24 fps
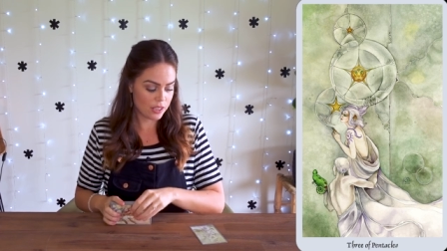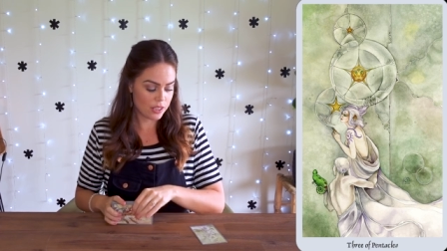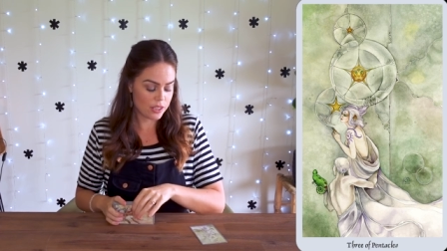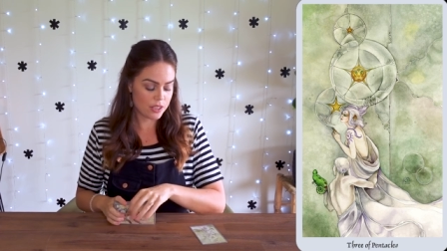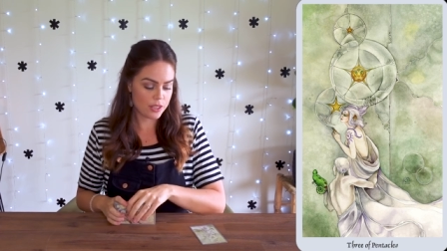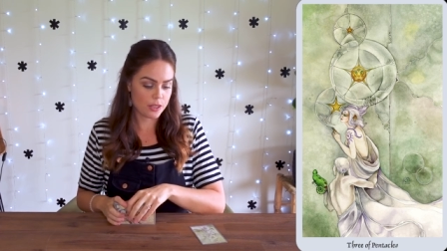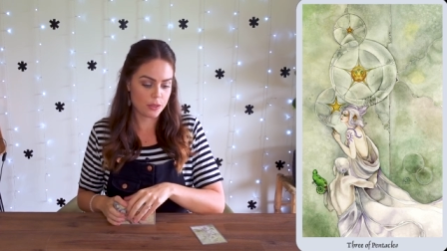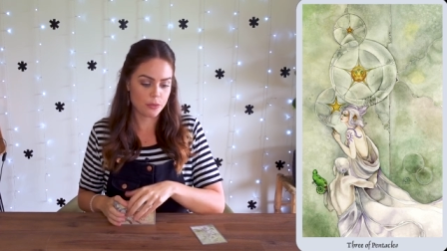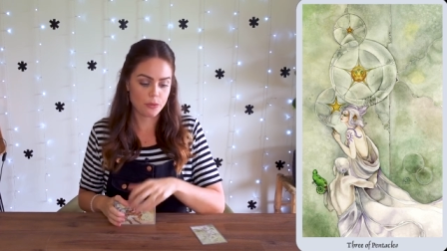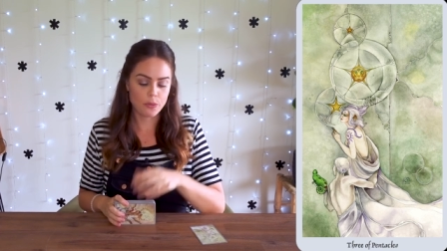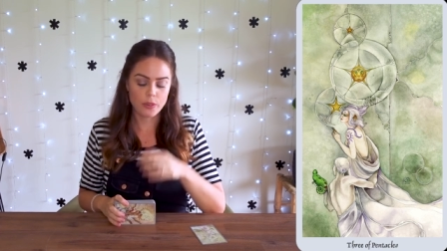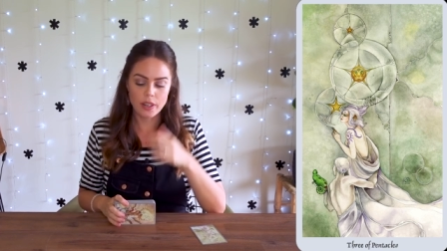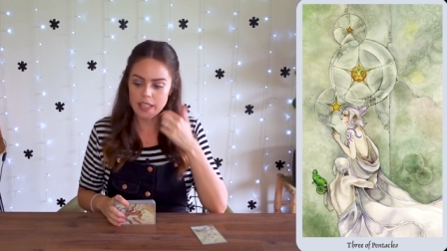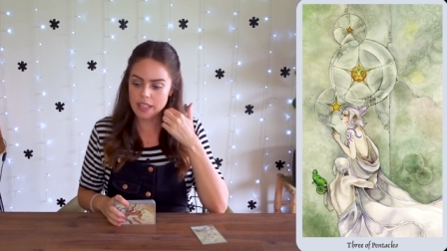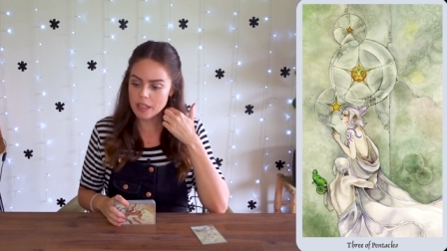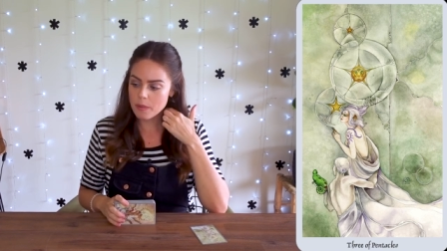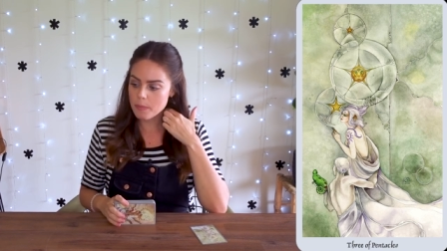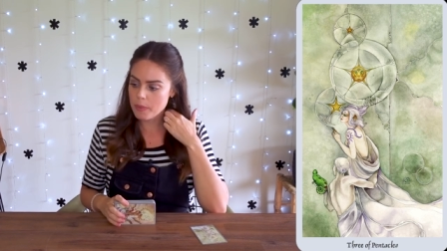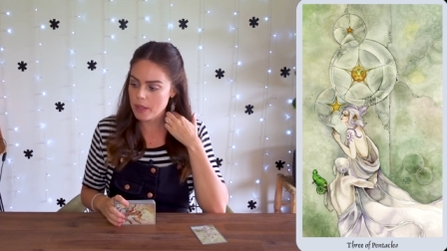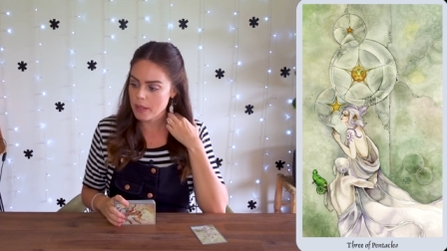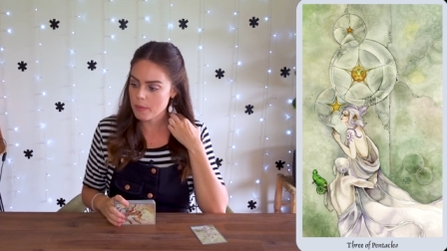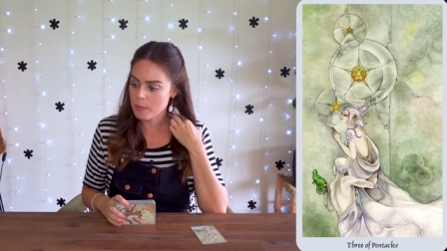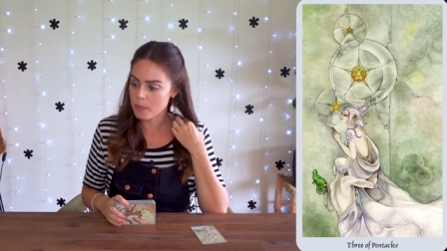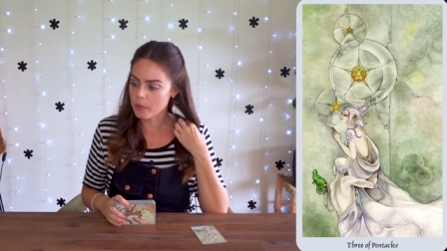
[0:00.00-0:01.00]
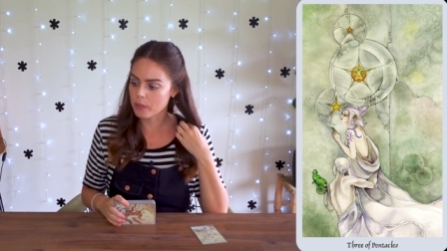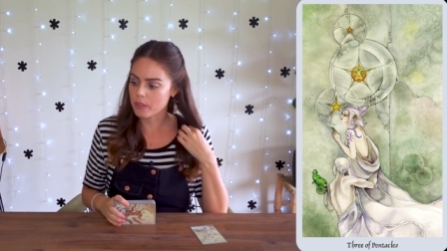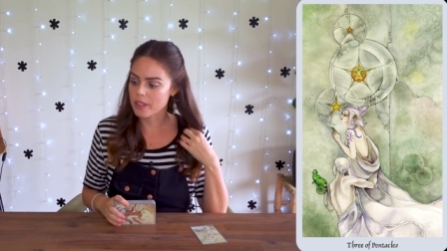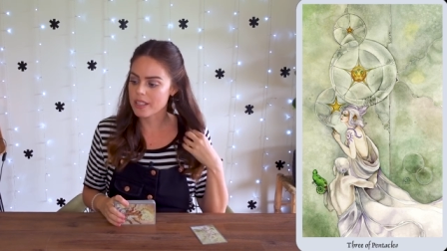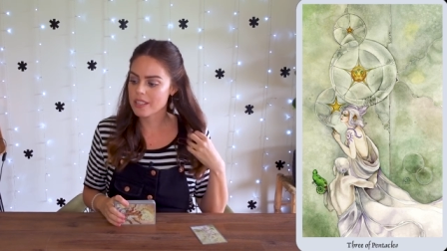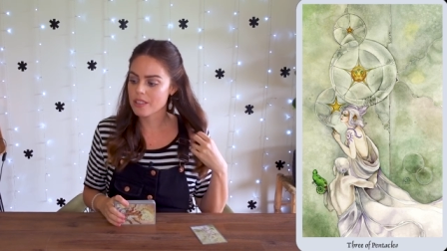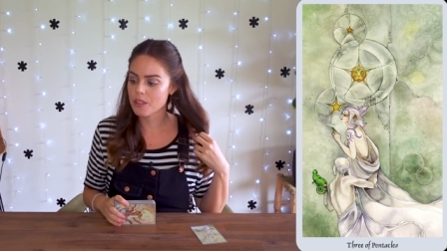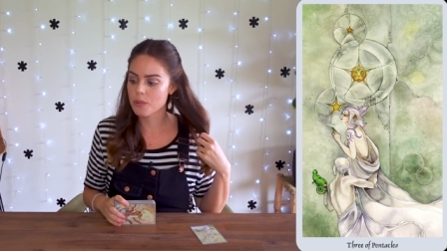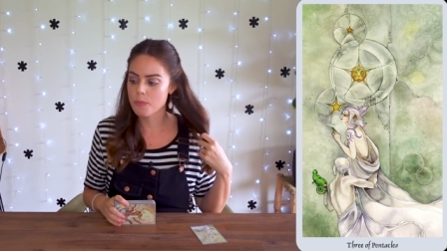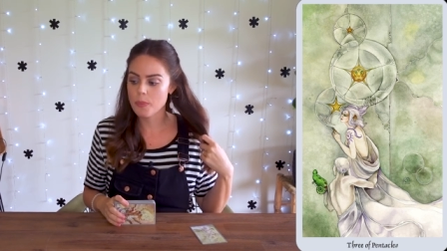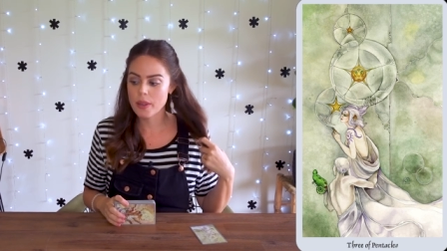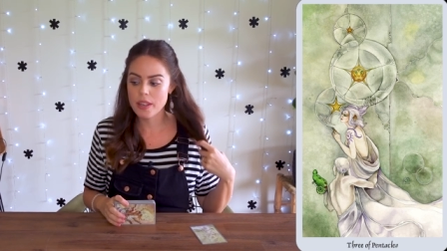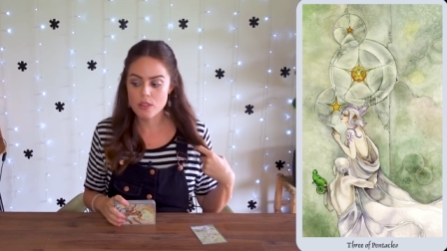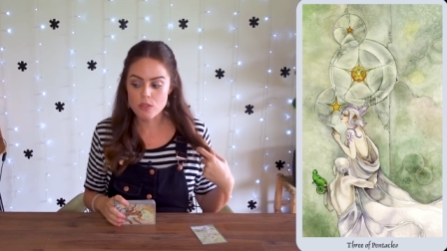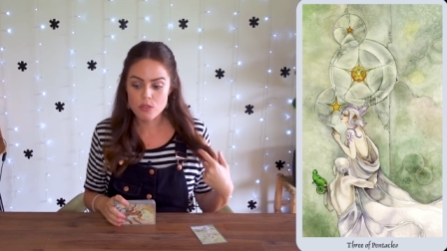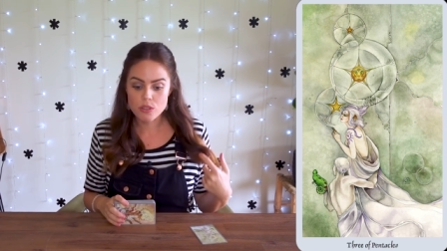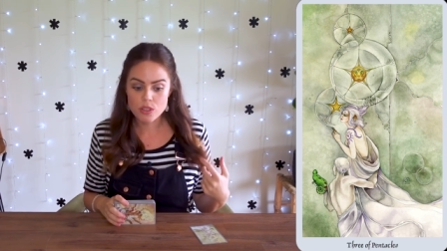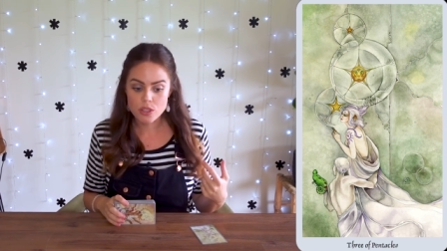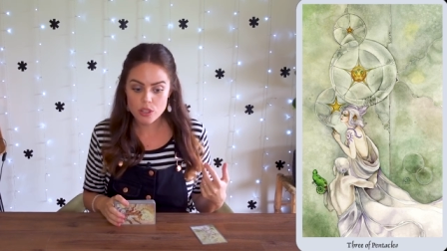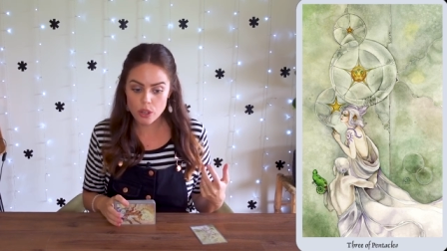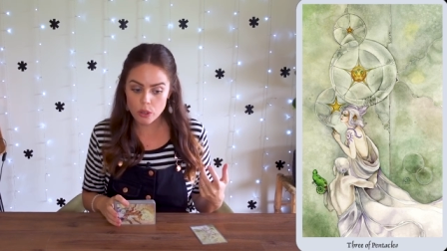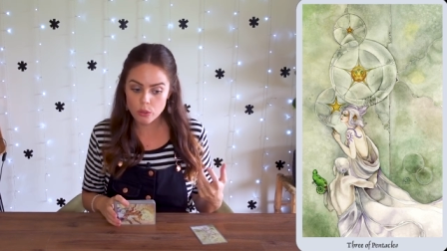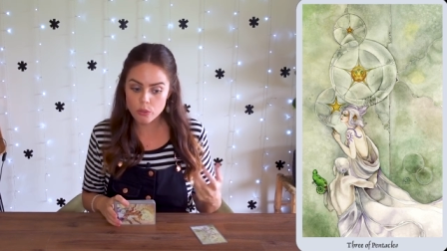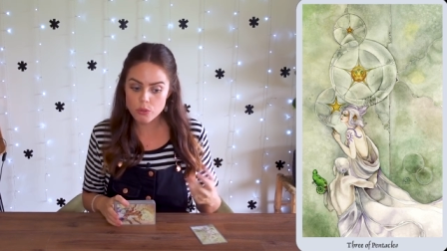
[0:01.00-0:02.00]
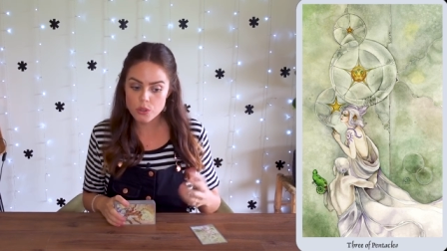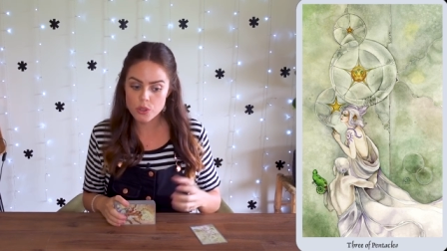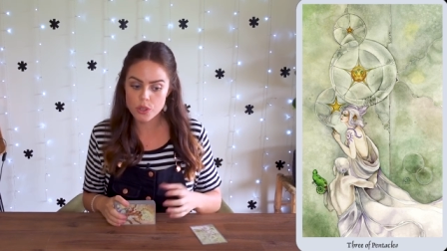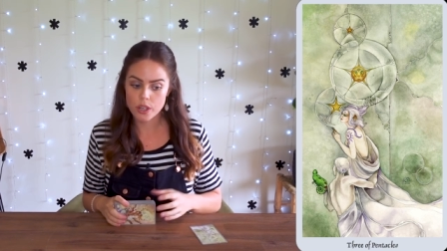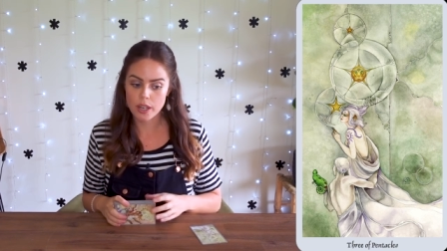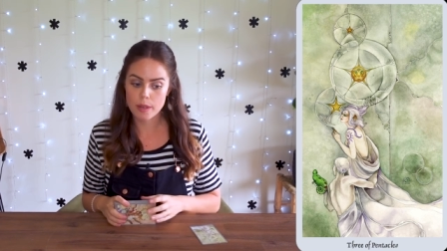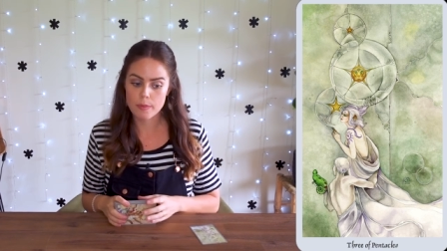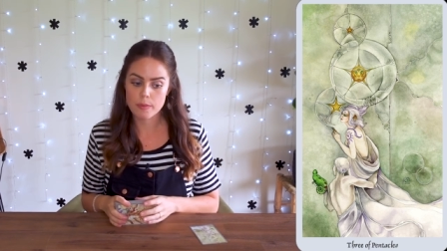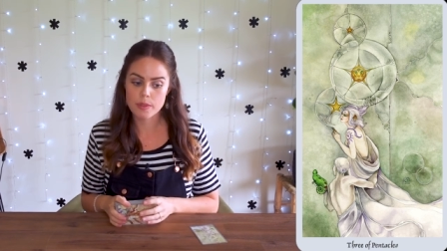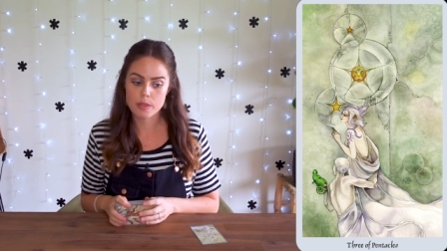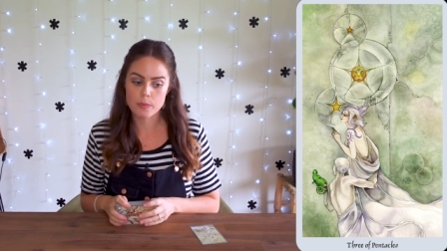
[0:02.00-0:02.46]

So finding people. This could be your soul tribe